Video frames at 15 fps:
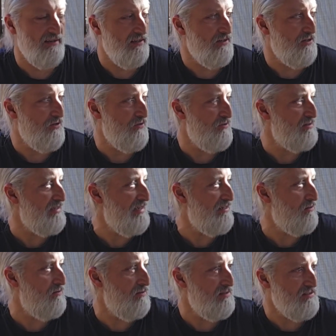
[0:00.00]
There's
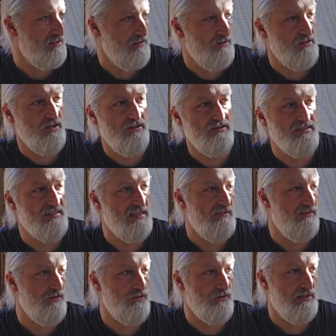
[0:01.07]
acorns and there's other stuff
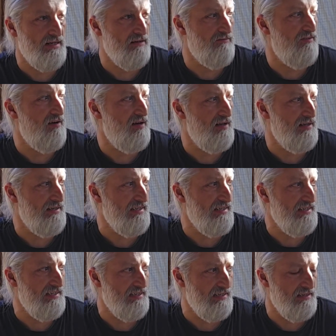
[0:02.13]
on the ground
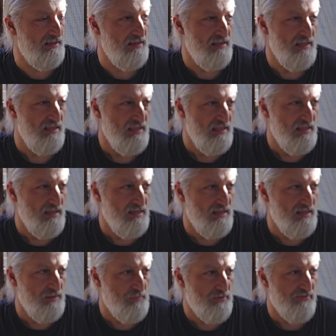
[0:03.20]
falling, and
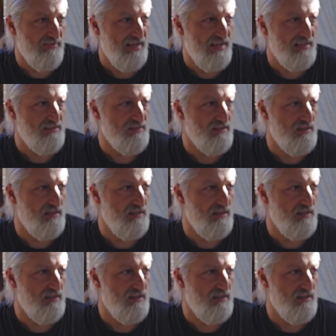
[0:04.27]
provides